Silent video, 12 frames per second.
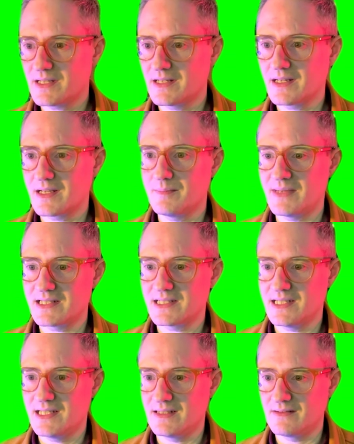of come back to
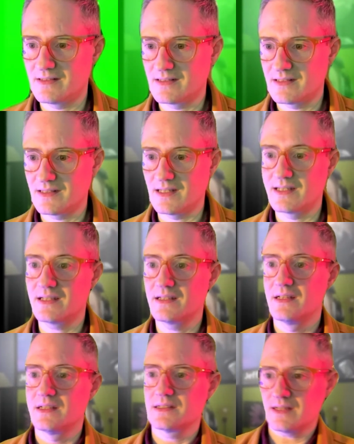here, and like,
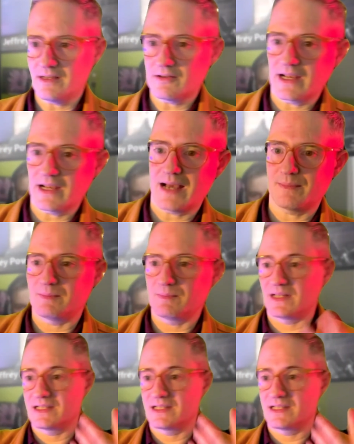so here I am in my